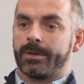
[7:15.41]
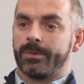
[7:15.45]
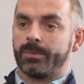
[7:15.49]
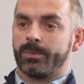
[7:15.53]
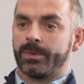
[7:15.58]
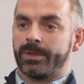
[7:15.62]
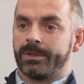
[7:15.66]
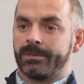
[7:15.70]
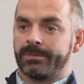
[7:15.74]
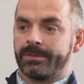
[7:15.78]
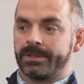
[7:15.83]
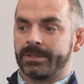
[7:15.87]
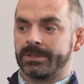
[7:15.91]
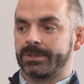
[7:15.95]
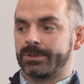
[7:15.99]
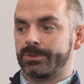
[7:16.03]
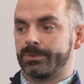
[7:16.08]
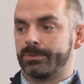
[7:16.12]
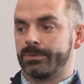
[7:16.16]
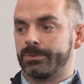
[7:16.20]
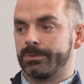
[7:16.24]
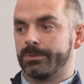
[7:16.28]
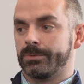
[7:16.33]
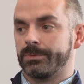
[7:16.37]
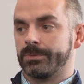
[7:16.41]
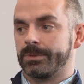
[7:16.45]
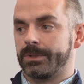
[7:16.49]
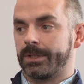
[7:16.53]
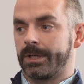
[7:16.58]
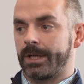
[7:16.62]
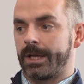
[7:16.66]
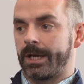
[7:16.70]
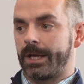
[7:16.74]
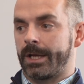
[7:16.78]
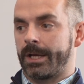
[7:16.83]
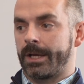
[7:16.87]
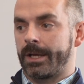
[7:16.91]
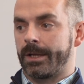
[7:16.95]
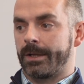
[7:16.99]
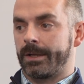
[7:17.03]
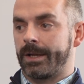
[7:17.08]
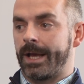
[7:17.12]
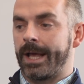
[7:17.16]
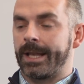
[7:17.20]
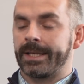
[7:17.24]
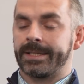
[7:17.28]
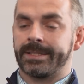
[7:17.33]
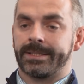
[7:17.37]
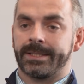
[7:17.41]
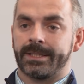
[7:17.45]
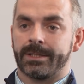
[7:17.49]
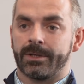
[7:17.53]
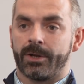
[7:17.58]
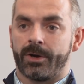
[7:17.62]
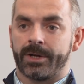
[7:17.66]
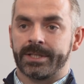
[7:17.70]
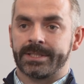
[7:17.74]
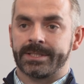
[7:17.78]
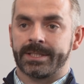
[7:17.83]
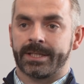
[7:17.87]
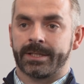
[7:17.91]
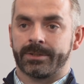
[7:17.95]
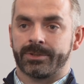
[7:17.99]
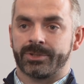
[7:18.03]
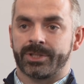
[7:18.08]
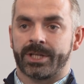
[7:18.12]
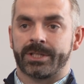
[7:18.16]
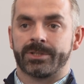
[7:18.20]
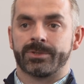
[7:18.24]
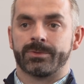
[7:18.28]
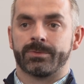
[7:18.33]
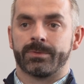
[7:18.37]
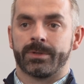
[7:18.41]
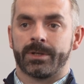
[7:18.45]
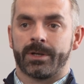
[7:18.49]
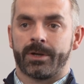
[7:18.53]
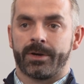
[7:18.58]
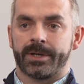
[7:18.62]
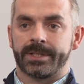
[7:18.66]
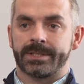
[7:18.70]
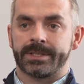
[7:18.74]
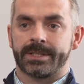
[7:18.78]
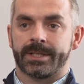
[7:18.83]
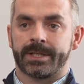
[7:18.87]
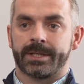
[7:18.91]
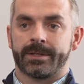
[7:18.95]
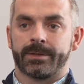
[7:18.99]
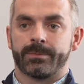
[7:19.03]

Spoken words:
We have installed LED lighting and changed all the lighting,